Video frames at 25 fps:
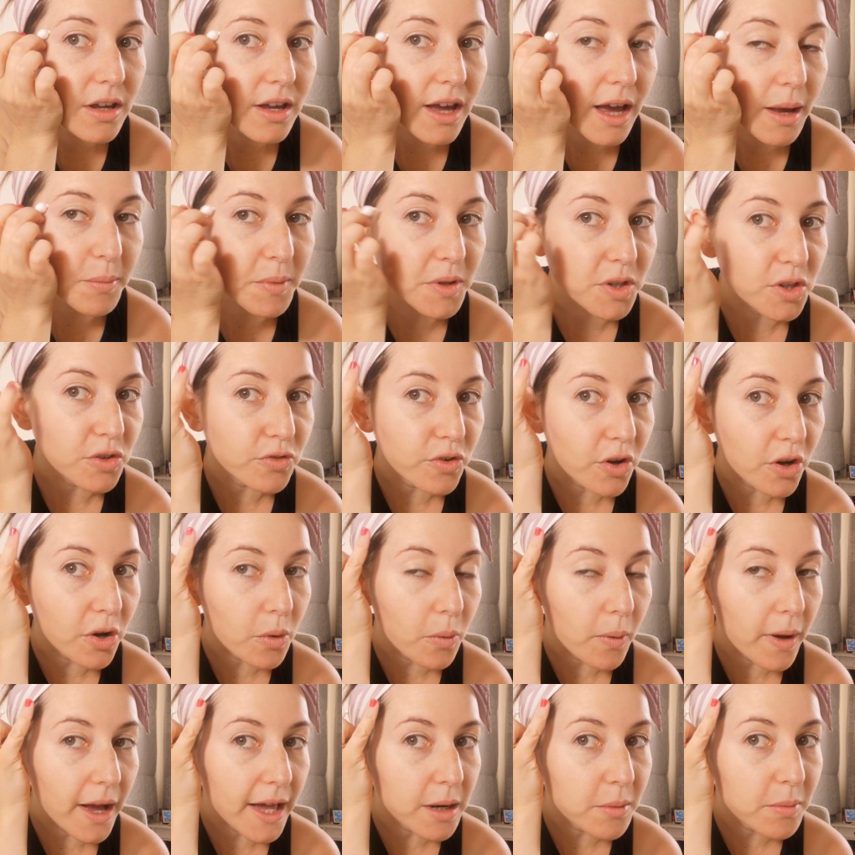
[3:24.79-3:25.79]
I mean, you've got
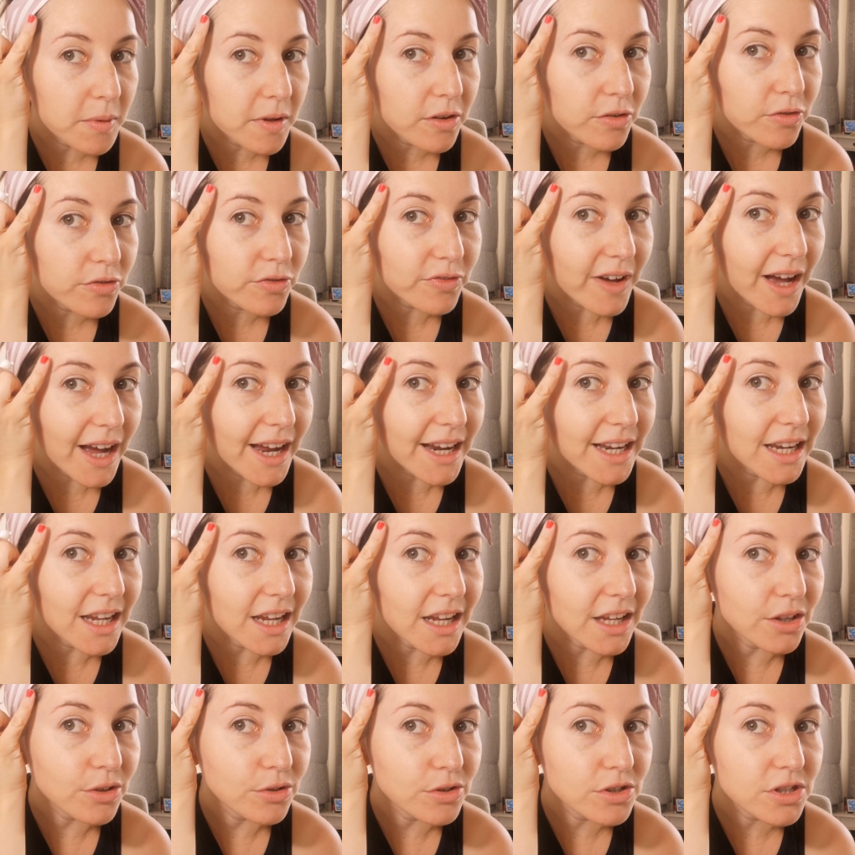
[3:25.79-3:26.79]
quite a bit of fine
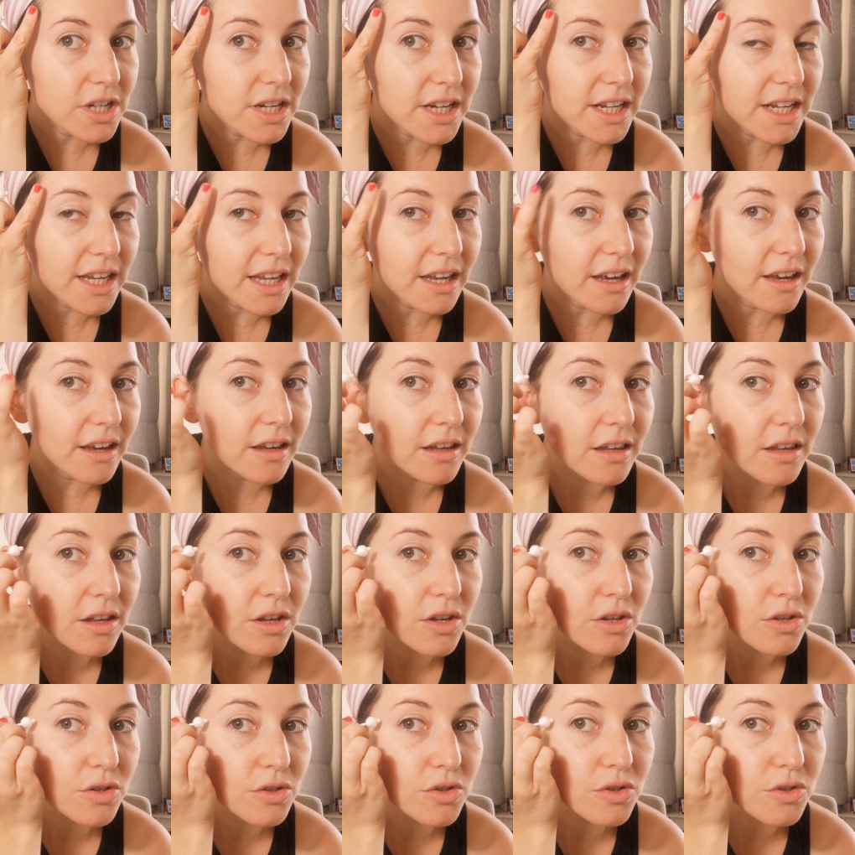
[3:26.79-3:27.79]
hair usually here,
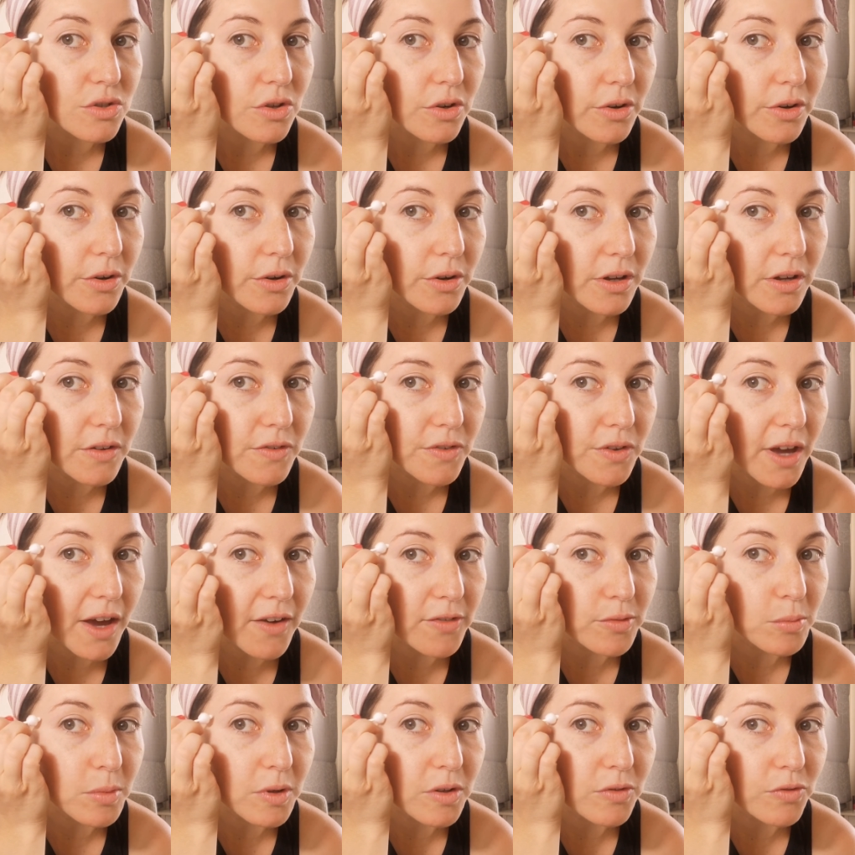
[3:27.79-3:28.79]
so if you
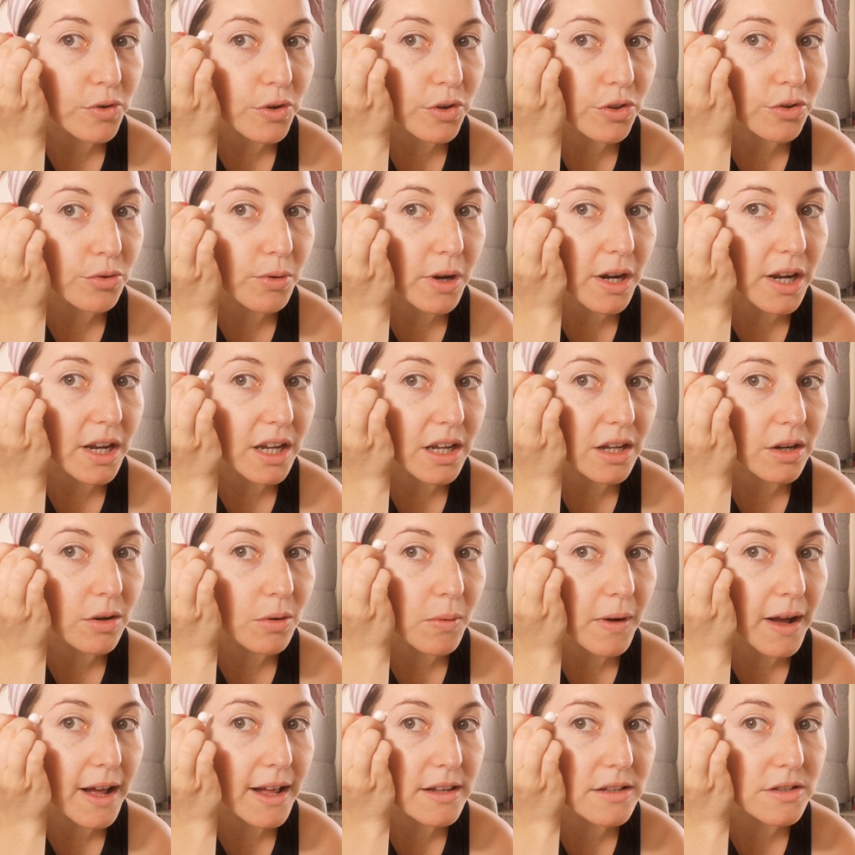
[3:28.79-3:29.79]
haven't been for threading in a
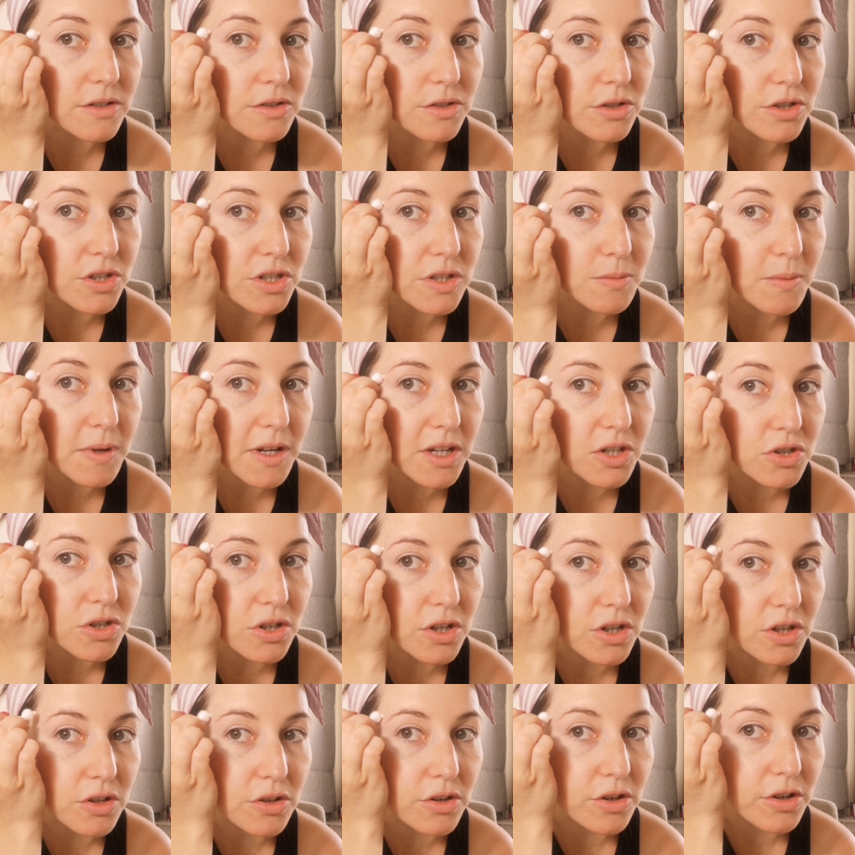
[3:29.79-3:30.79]
while, so just make sure
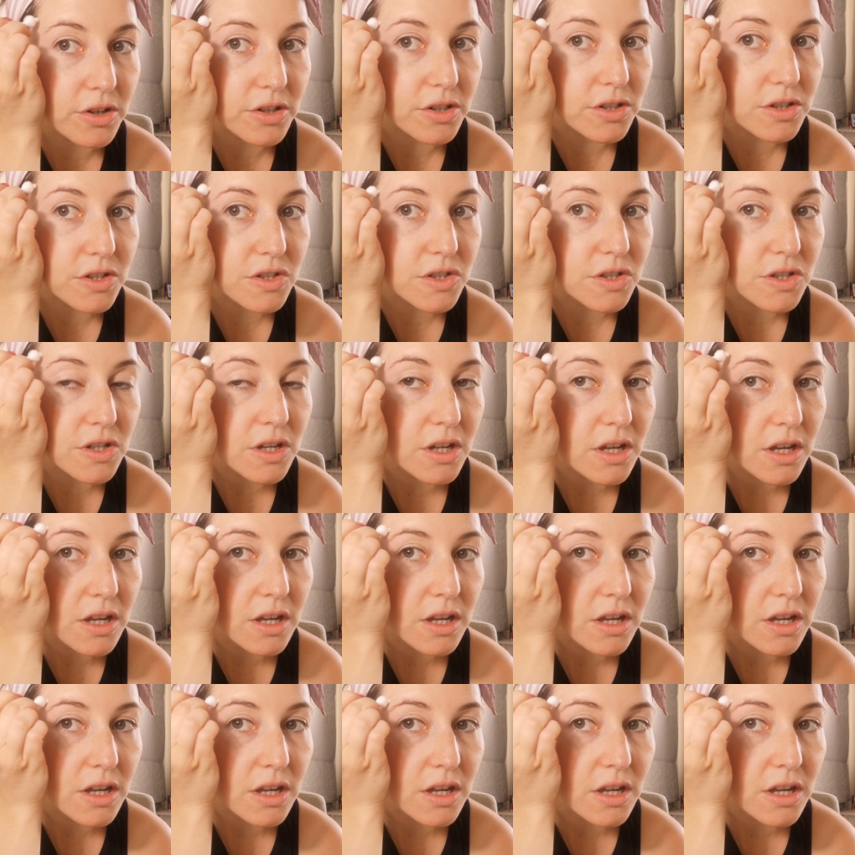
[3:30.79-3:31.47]
you don't